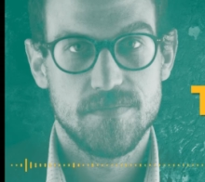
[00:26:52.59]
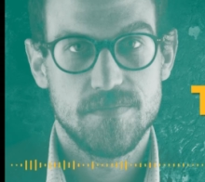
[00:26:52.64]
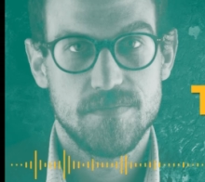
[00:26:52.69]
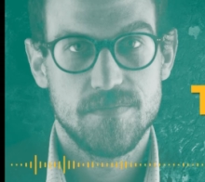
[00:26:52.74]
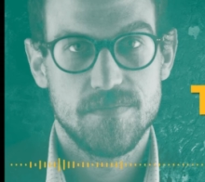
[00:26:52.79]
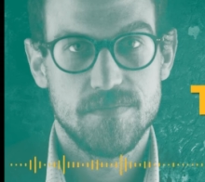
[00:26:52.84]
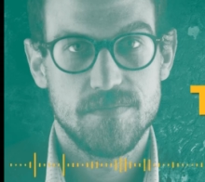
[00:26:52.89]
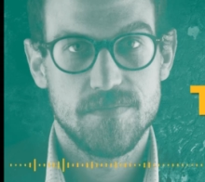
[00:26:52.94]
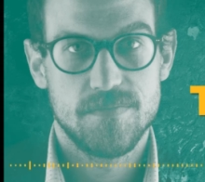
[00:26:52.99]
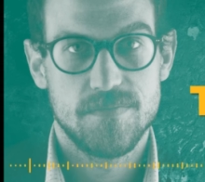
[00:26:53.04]

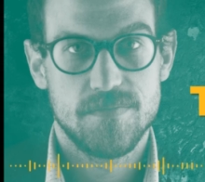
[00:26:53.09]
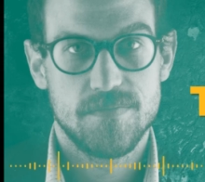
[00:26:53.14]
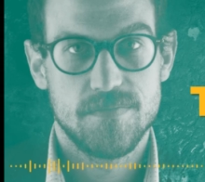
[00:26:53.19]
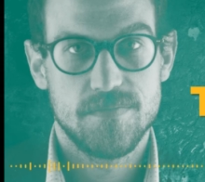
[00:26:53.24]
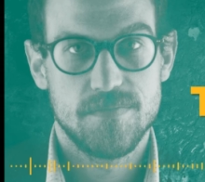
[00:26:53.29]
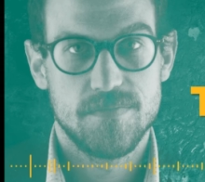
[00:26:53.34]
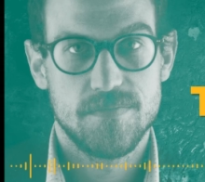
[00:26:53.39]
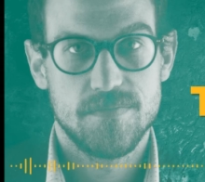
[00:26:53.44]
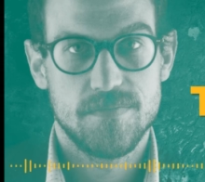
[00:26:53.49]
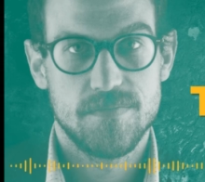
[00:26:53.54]
Once again,
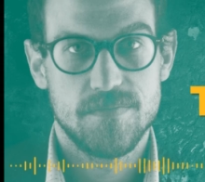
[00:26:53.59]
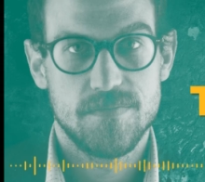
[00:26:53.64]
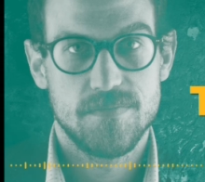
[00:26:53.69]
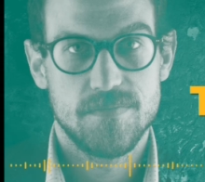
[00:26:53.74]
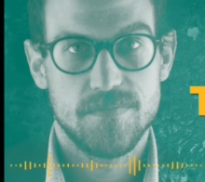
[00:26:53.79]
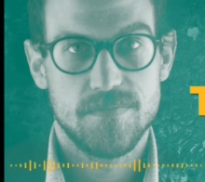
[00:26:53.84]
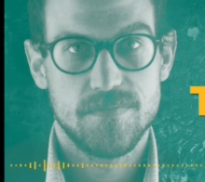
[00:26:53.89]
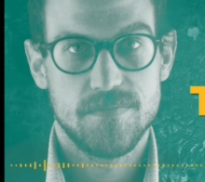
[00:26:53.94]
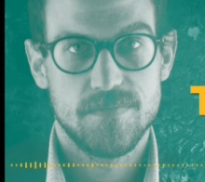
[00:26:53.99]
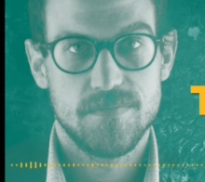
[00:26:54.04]
I'm Alan
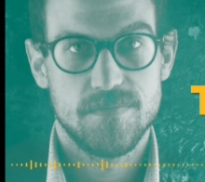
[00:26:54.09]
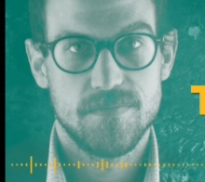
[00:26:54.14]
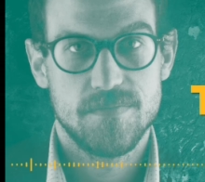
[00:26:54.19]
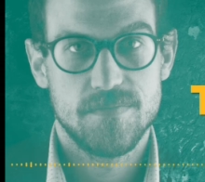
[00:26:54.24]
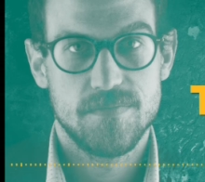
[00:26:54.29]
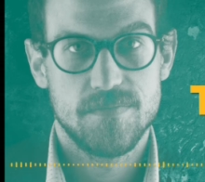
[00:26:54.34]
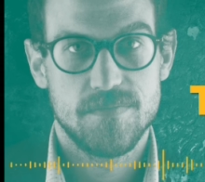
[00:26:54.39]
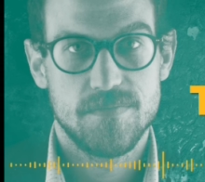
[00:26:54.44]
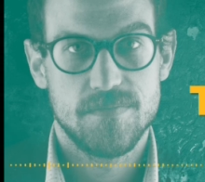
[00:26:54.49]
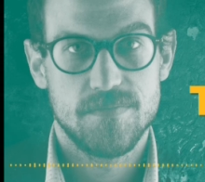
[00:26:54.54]
Boswell.
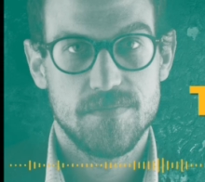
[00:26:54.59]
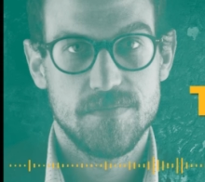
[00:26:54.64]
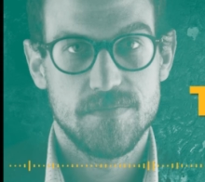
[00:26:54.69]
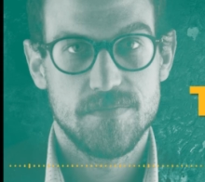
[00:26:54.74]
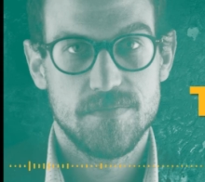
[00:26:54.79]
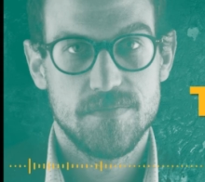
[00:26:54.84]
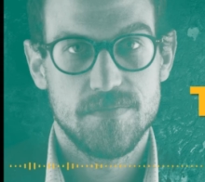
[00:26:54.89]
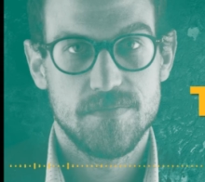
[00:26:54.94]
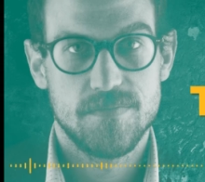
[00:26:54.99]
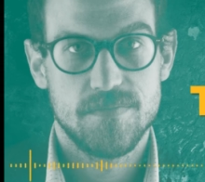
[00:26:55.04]
This
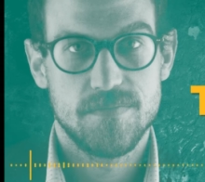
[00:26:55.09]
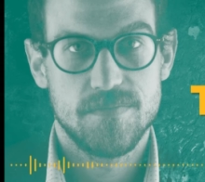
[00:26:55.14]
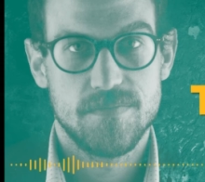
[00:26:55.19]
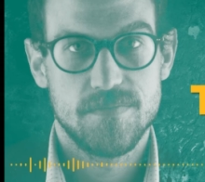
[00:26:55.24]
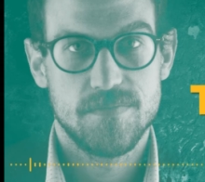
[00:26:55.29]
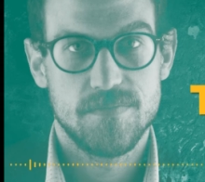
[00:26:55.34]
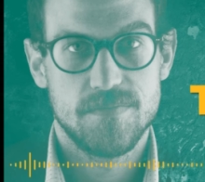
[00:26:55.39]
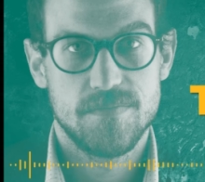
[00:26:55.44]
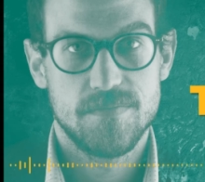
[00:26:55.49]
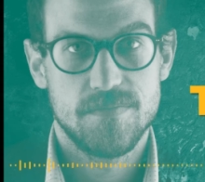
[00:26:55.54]
podcast is
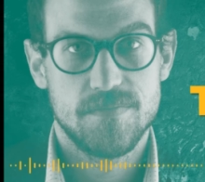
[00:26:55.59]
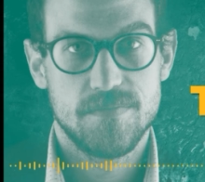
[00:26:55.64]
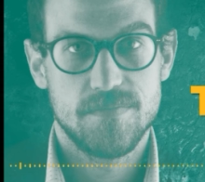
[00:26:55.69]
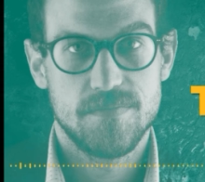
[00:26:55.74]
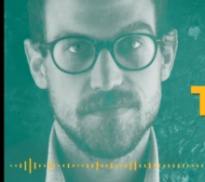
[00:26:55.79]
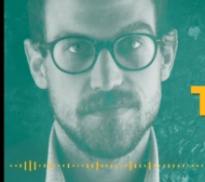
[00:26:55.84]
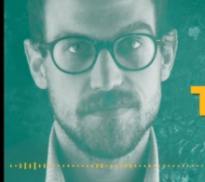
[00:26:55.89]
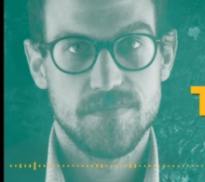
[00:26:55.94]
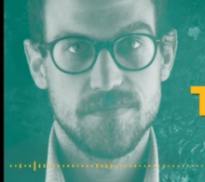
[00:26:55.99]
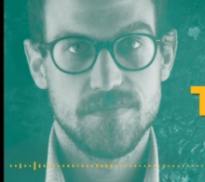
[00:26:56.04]
produced by Mae
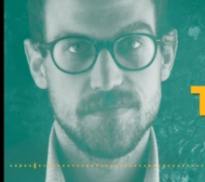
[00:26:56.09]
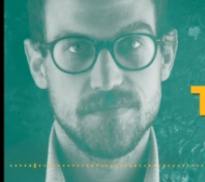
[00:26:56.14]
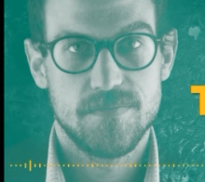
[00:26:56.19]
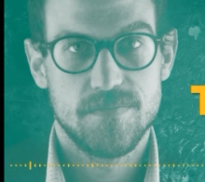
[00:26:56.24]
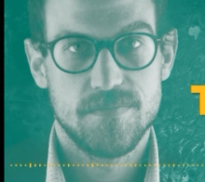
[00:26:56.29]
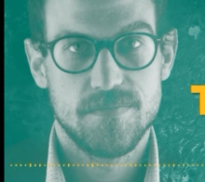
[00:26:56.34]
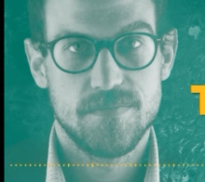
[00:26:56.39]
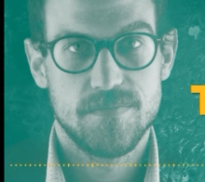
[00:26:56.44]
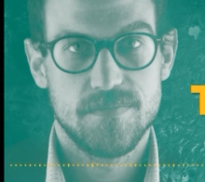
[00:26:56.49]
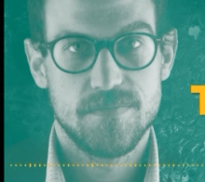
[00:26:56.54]
Francis.
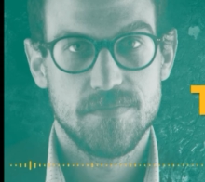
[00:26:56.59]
